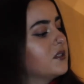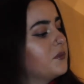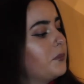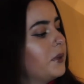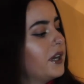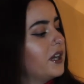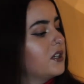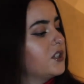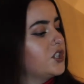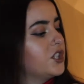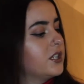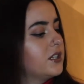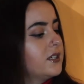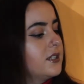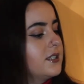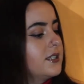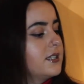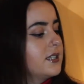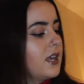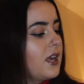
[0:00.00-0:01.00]

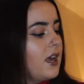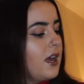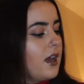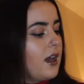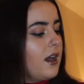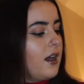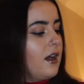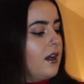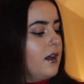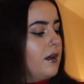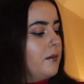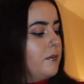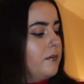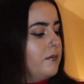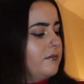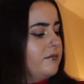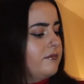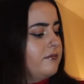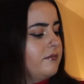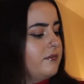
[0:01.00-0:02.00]
pictures.
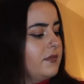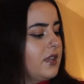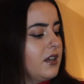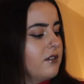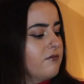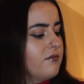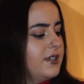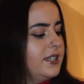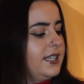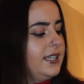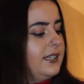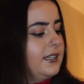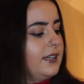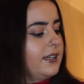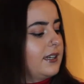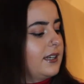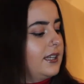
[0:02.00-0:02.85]
They're really like